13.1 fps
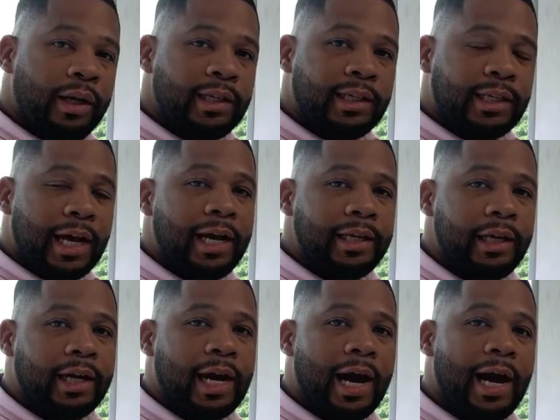and sign
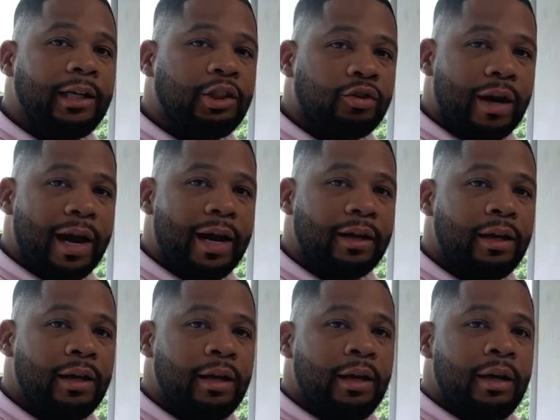your contract,
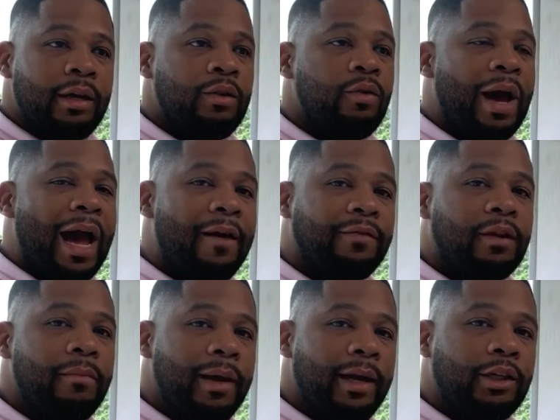you have
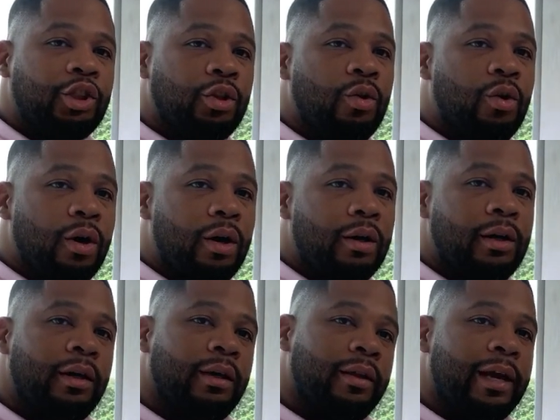to make sure
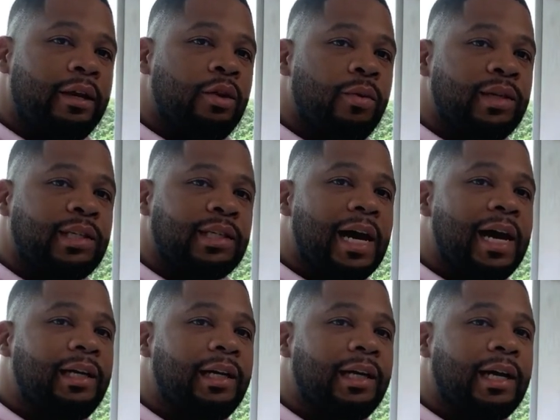that you are
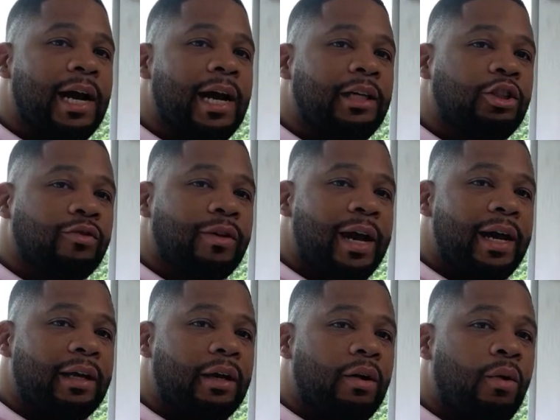signing the
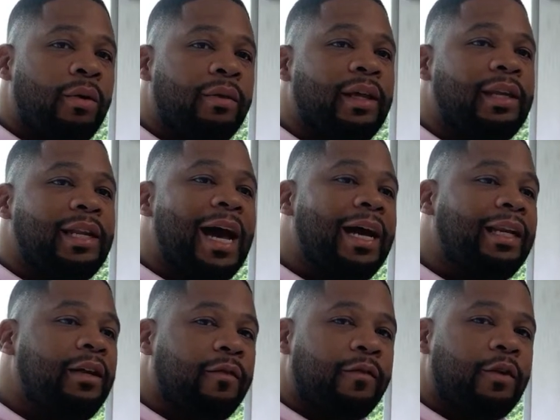contract on the
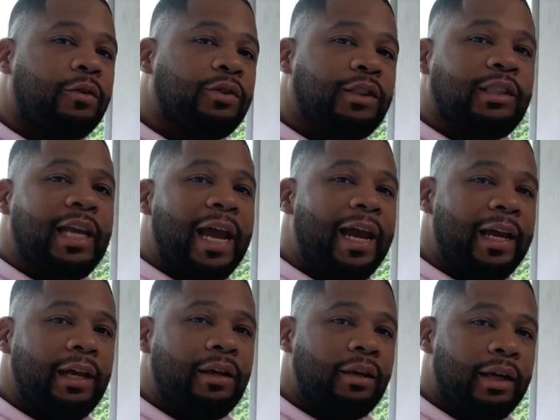91st
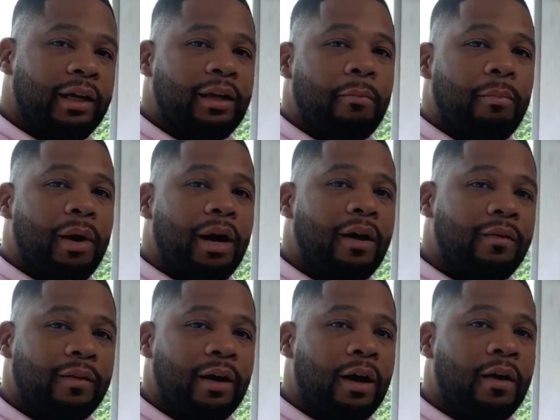day and
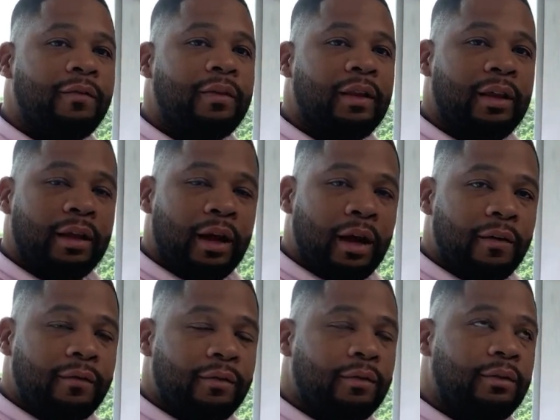above of,
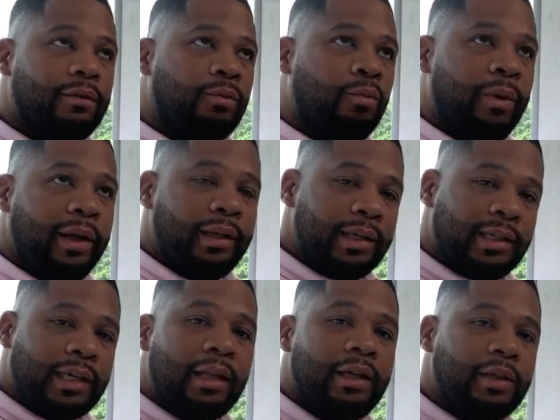of when the
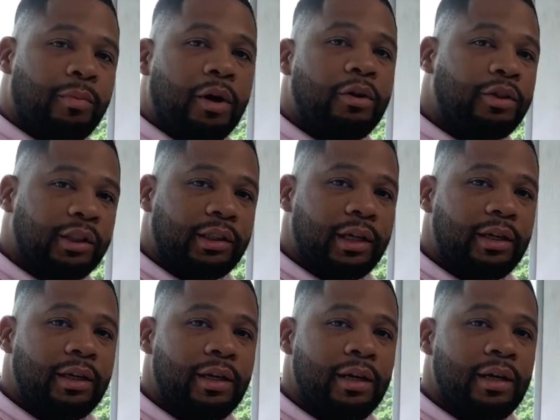sellers purchased
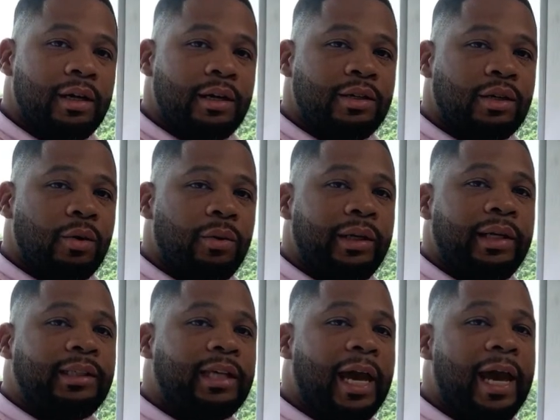it. So in
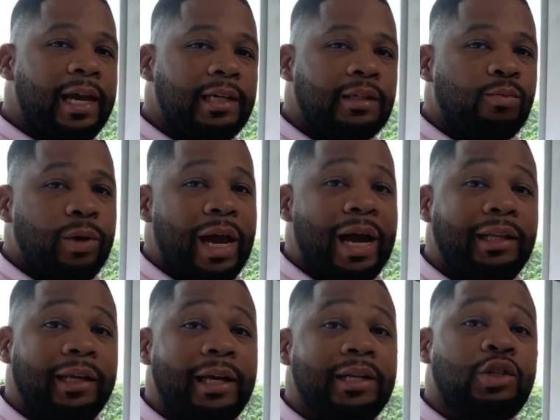this case, we had
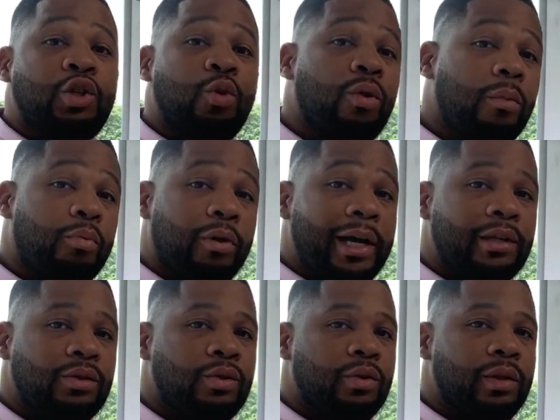to get two
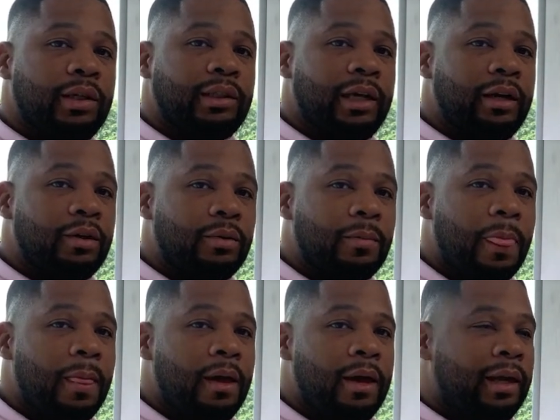appraisals on the deal
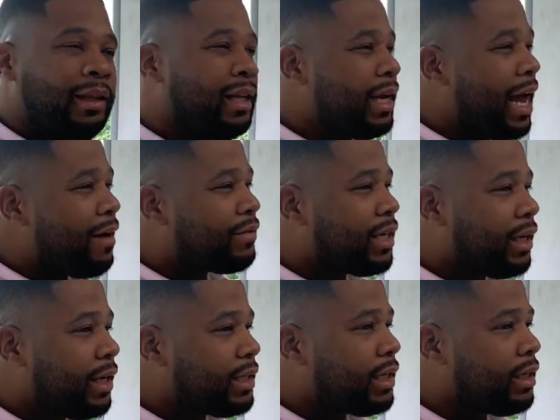did it have
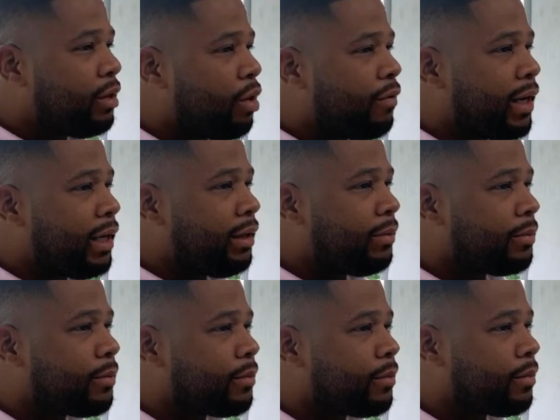tenants in it already?
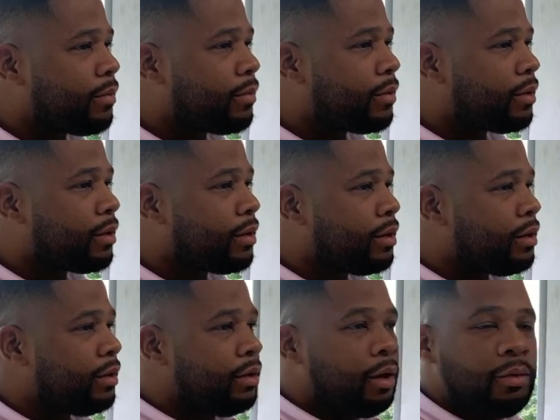No tenants.
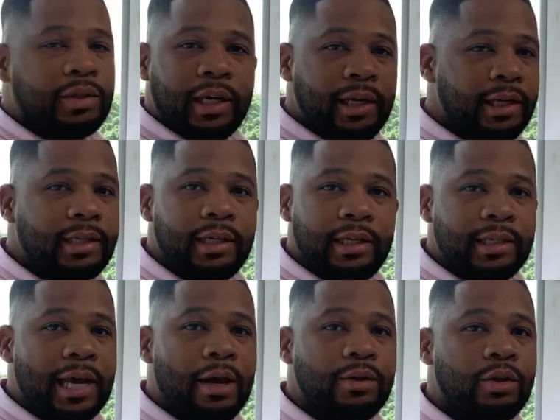No tenants in this
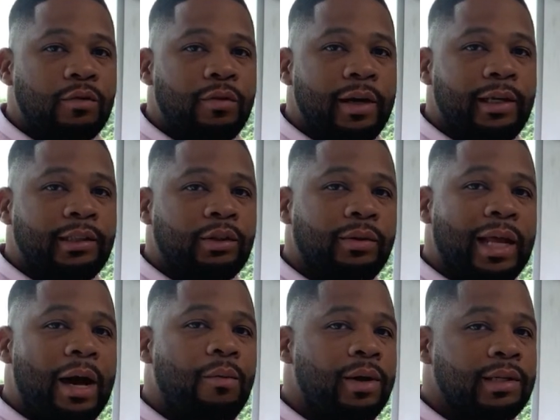house already, so
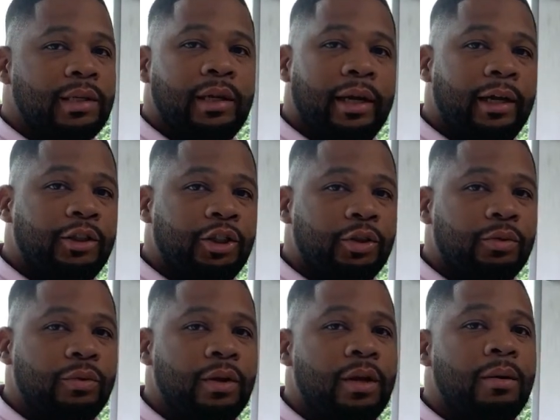that wasn't an
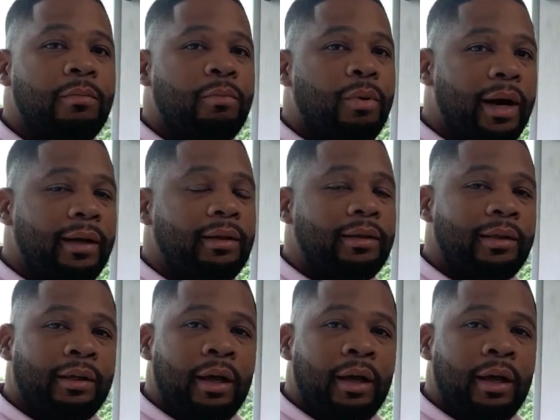issue. But